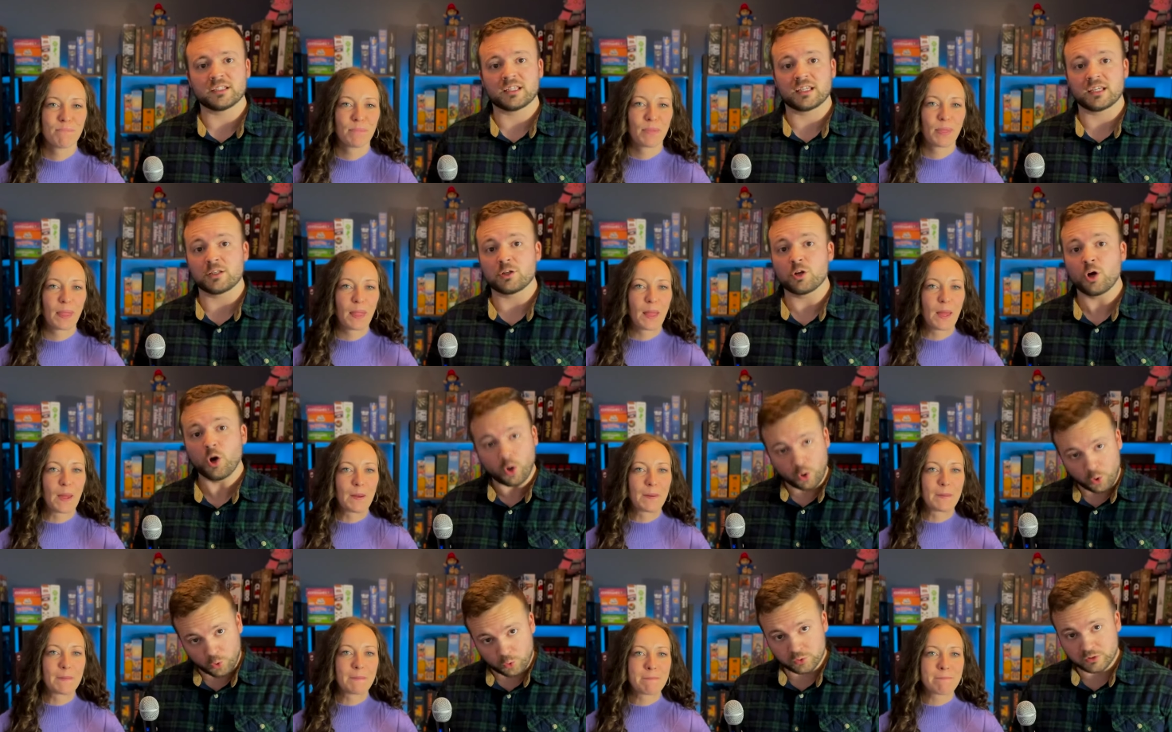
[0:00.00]
Speaker 1: can
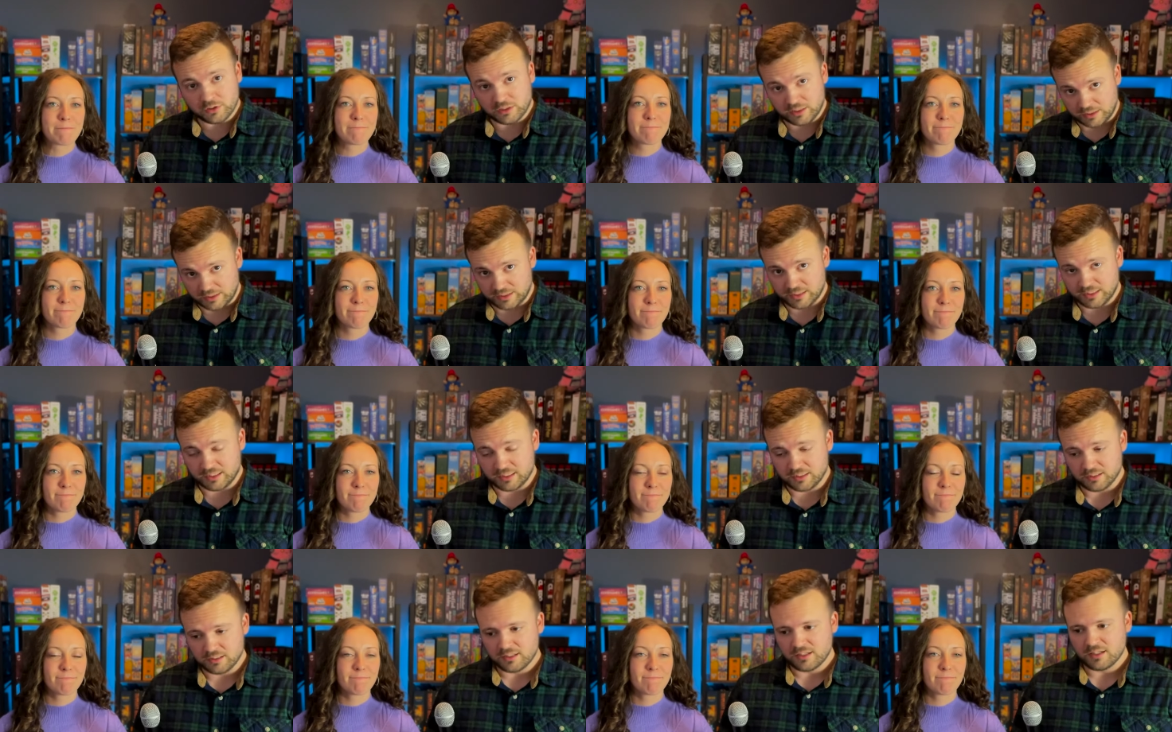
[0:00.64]

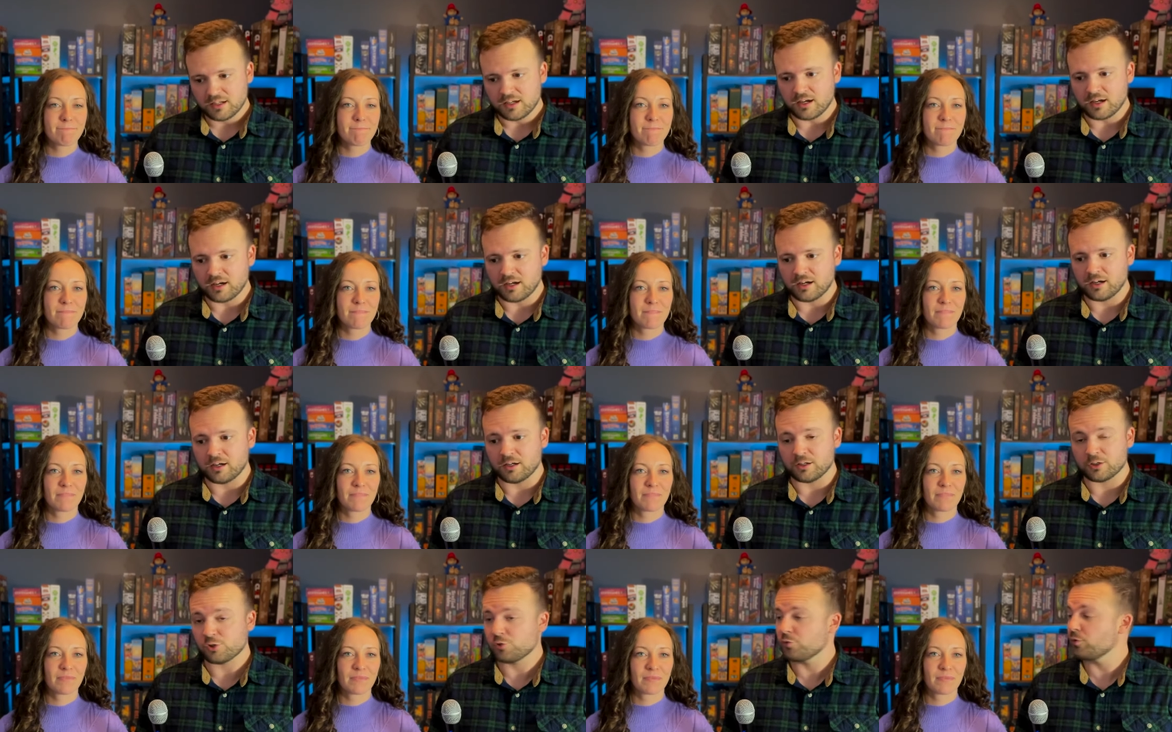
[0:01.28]
only
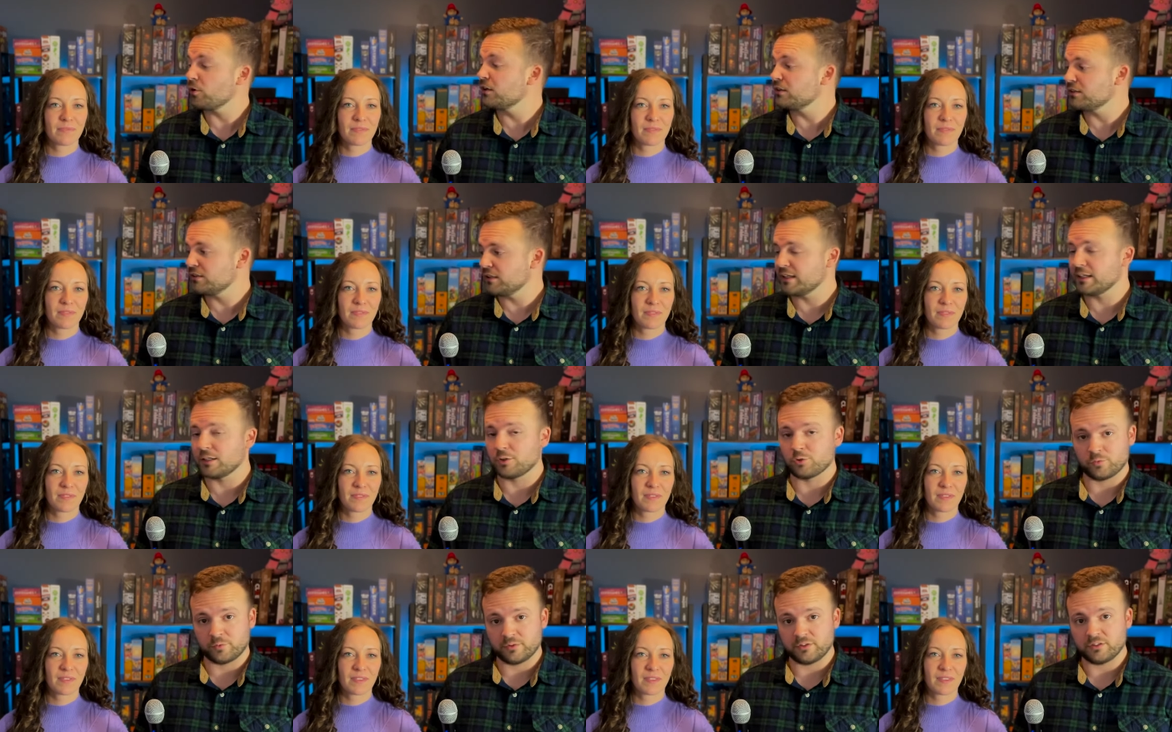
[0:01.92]
uh, grunt like
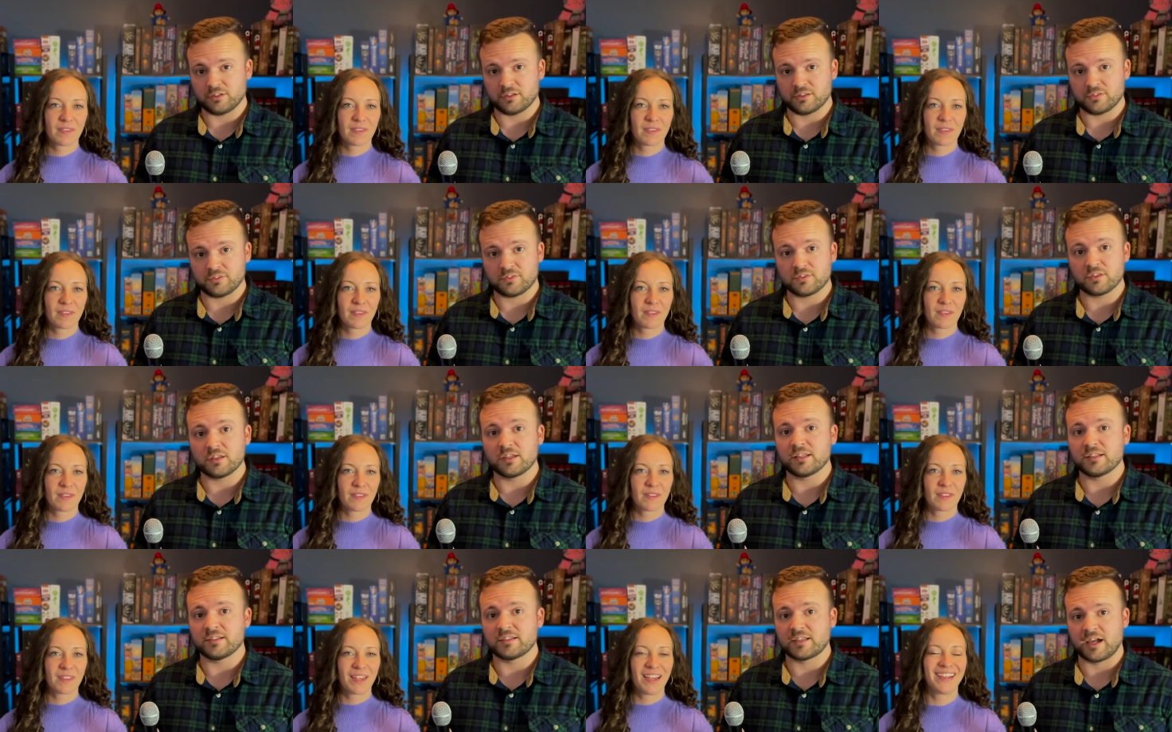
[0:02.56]
gorillas the
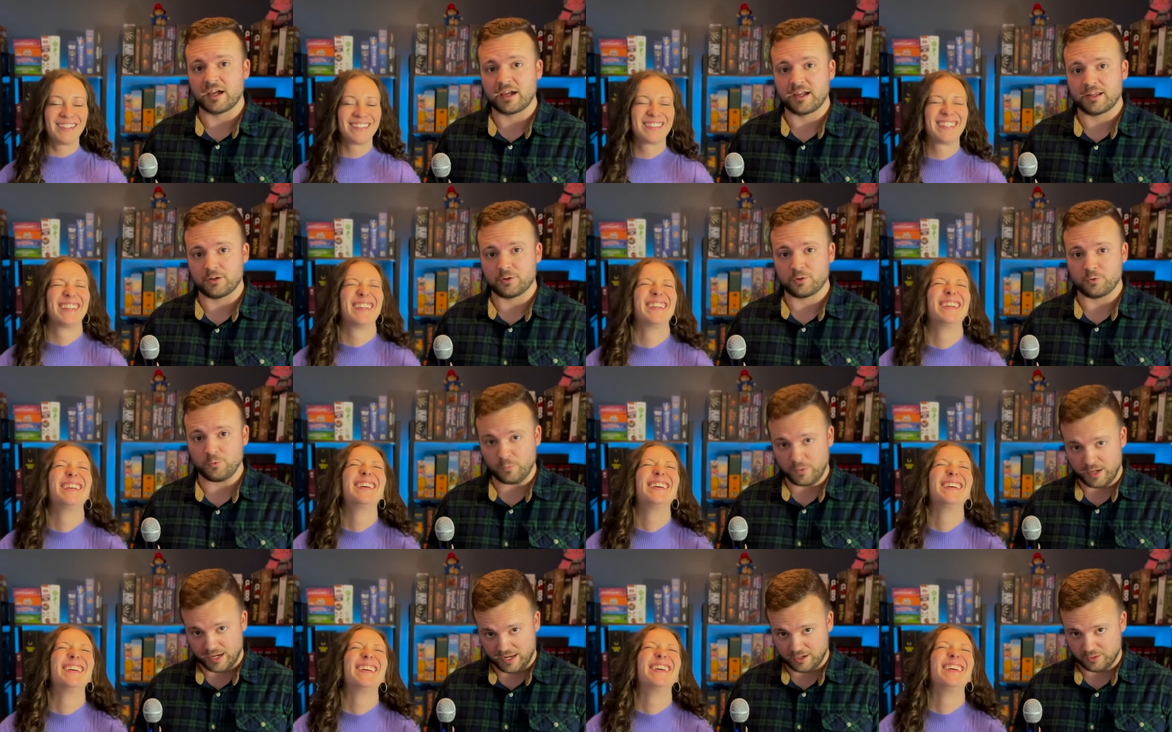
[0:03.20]
entire
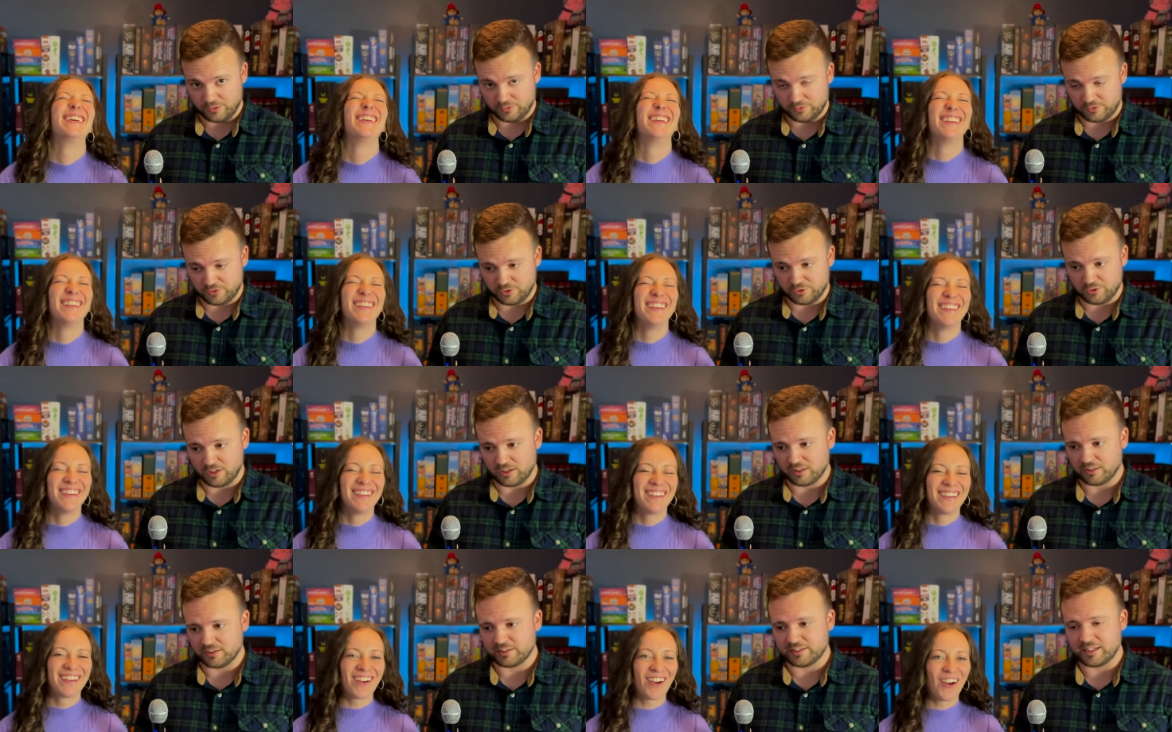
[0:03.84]
round. You're not
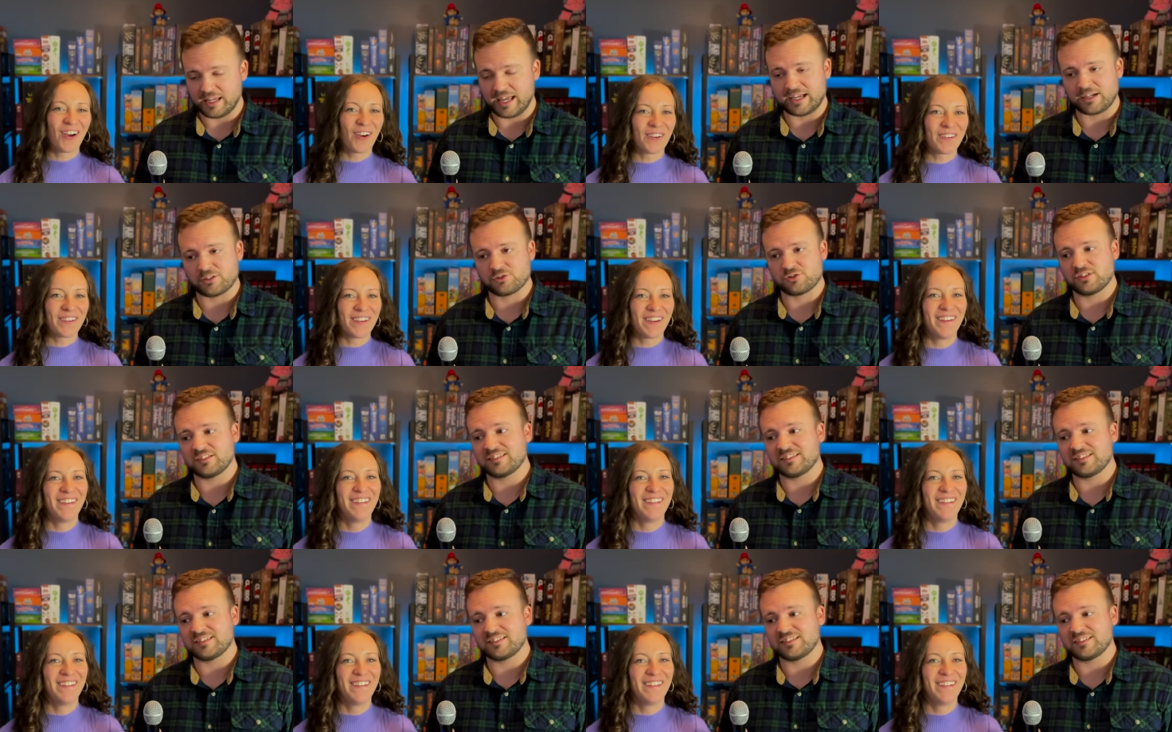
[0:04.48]
allowed to actually